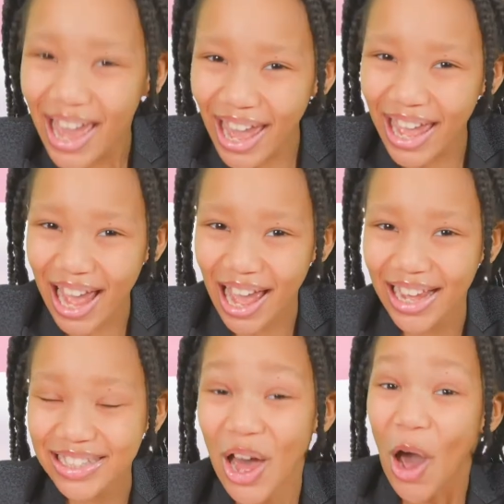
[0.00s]
Hey
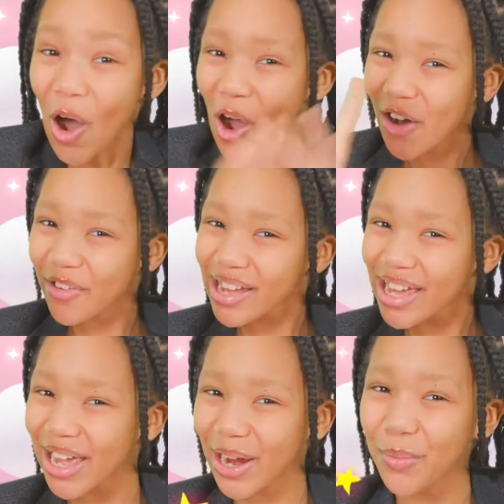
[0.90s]
guys,
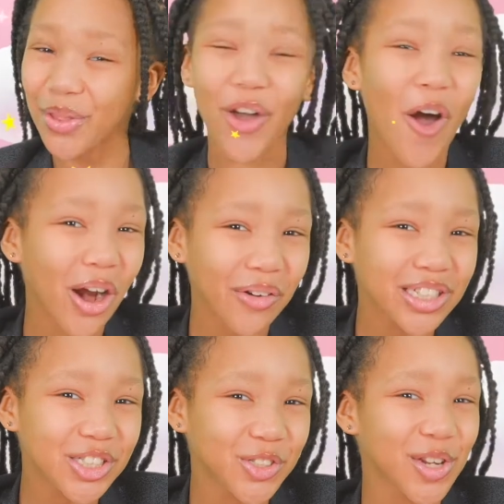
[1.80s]
Ari here with
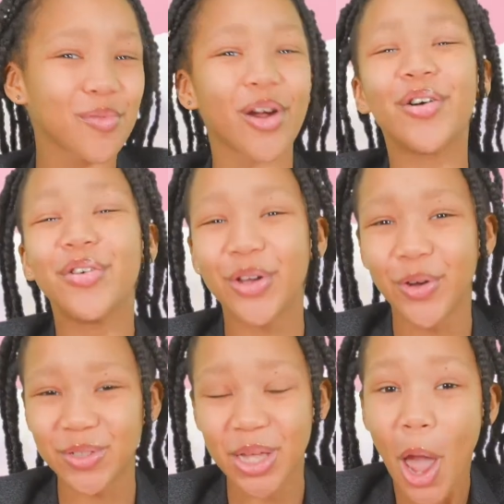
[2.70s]
Ari's Dream World
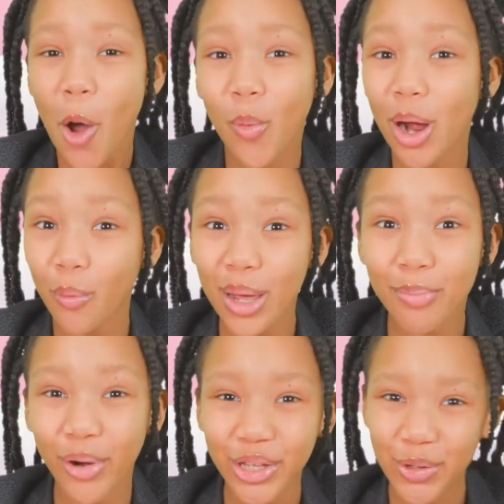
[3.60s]
News, where
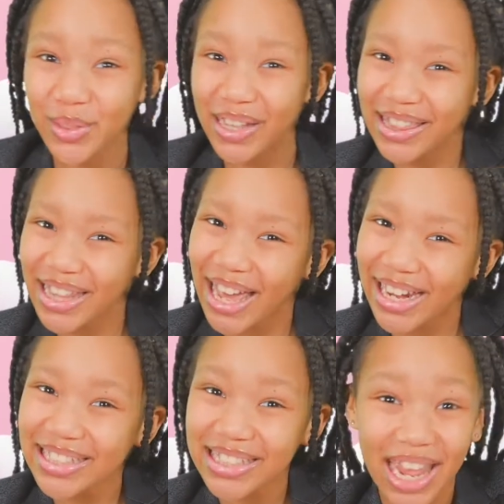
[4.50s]
we bring you the
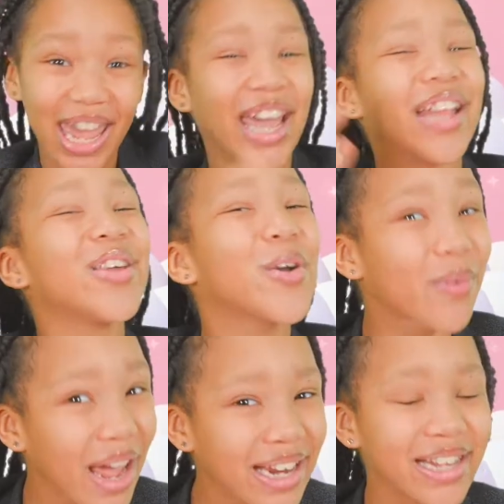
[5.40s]
latest and the
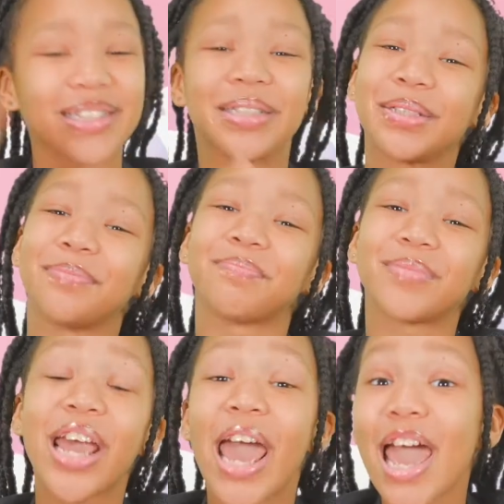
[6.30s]
greatest.
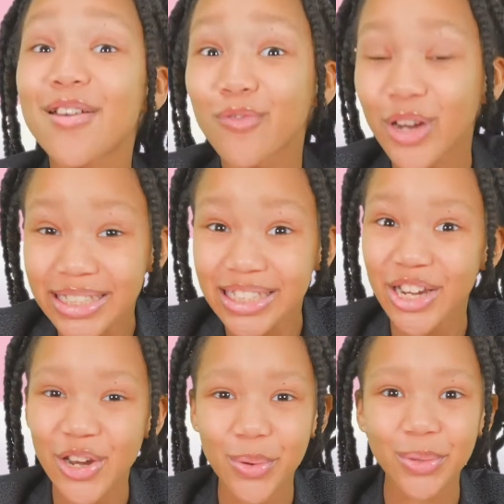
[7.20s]
In
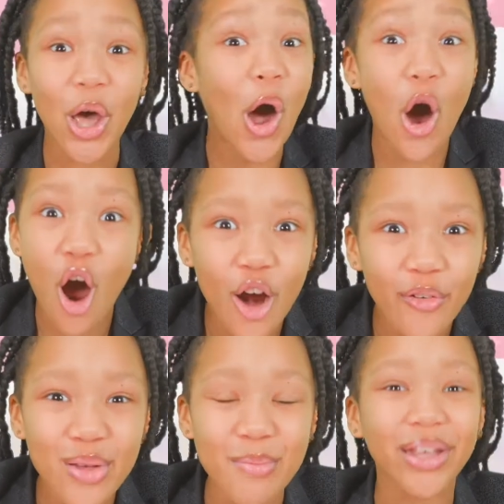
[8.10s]
recent news,
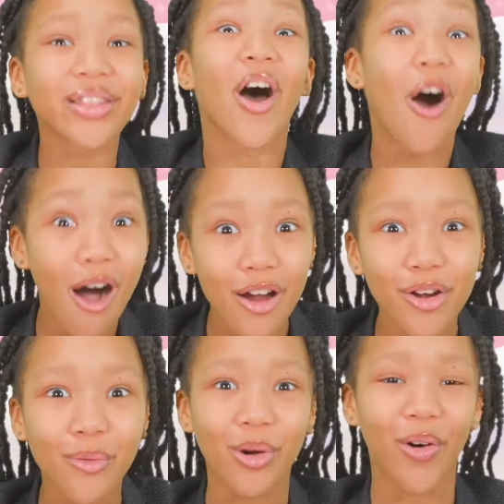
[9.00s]
Ari made the
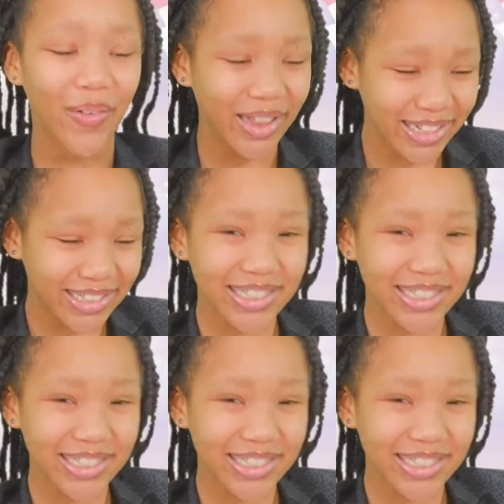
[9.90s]
honor roll.